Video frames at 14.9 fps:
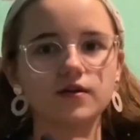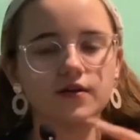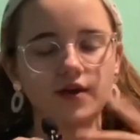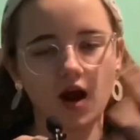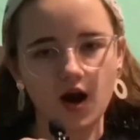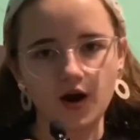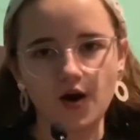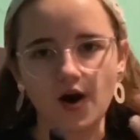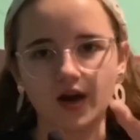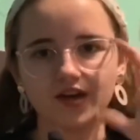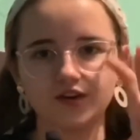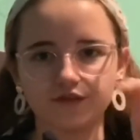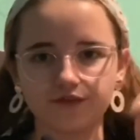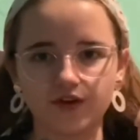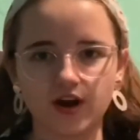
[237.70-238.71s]
kind of
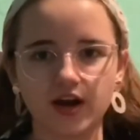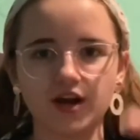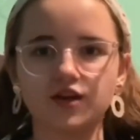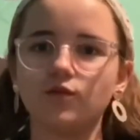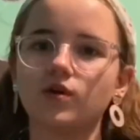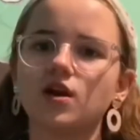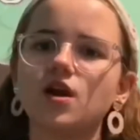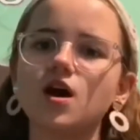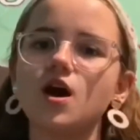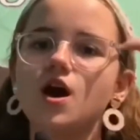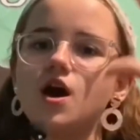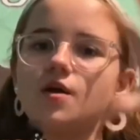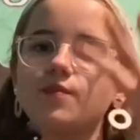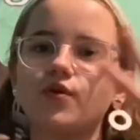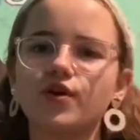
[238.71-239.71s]
thing. And you want to
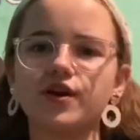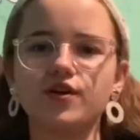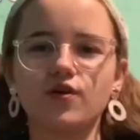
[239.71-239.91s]
put it all